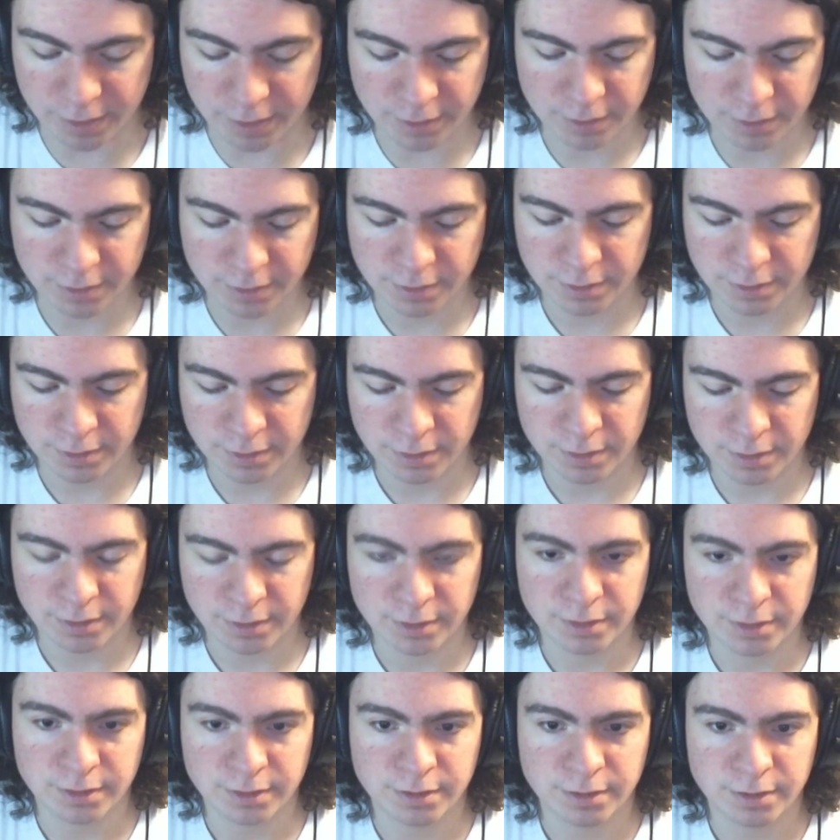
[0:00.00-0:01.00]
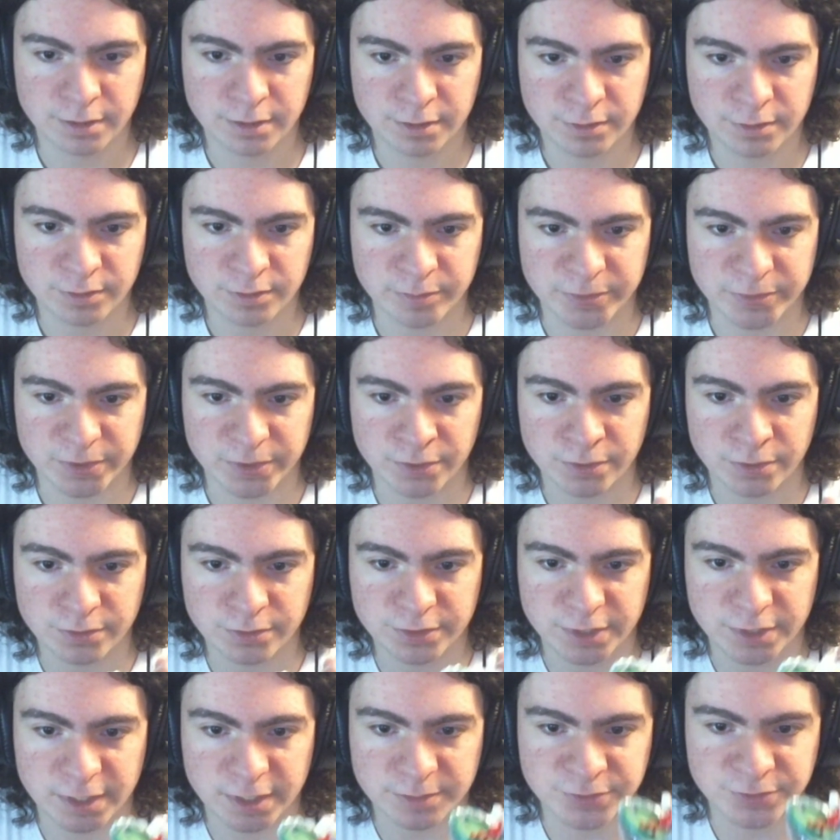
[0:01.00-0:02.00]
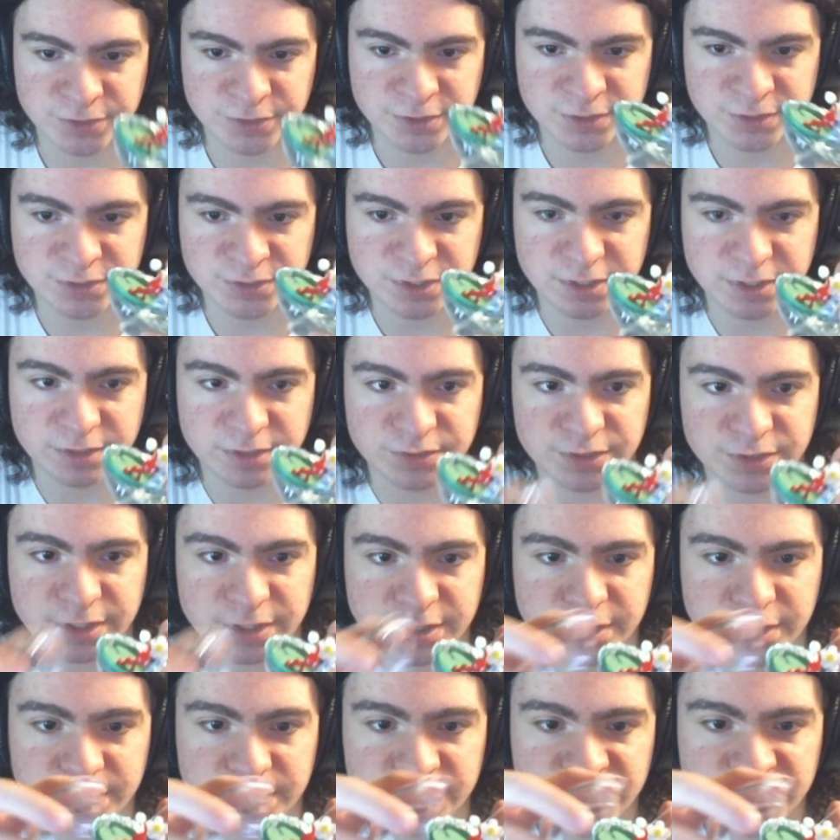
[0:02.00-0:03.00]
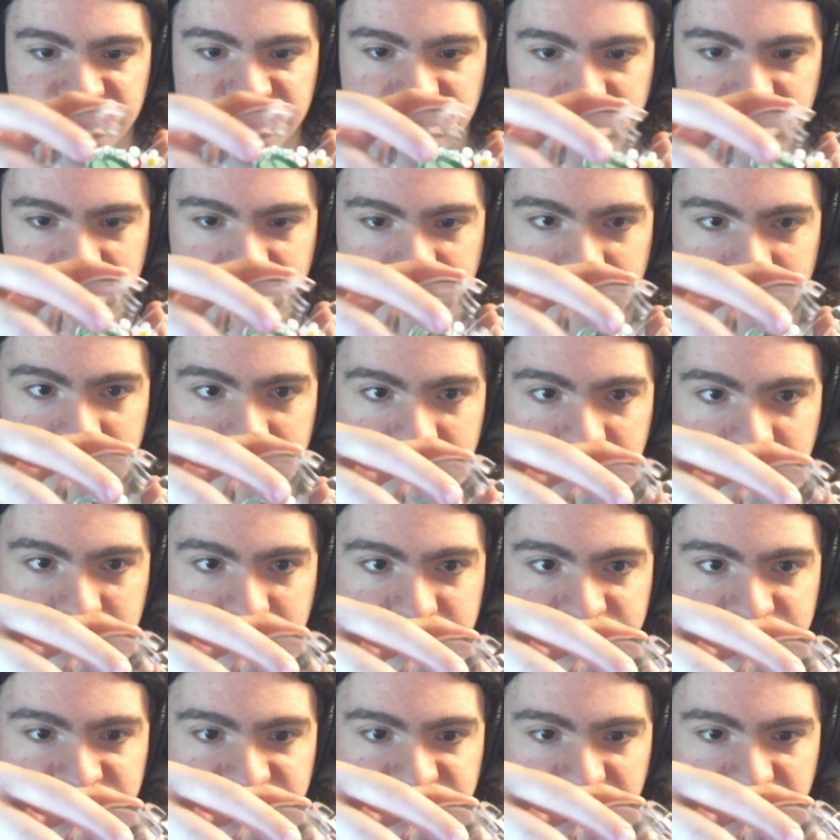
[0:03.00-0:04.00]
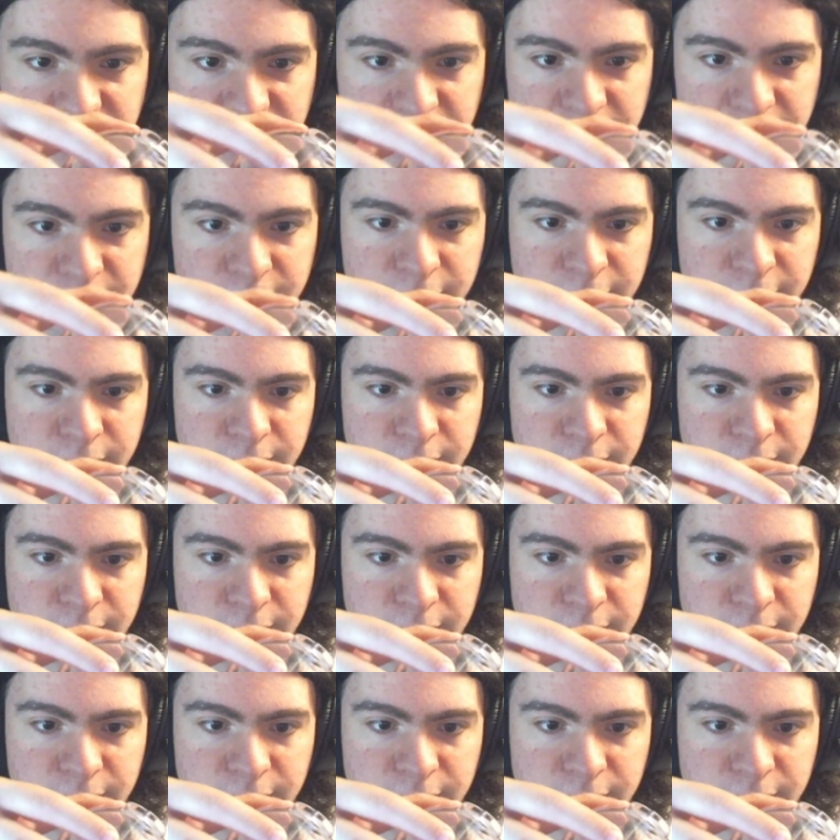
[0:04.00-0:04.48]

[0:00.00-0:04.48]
So I'm going to hold it up so you can see it goes into the side, into the side.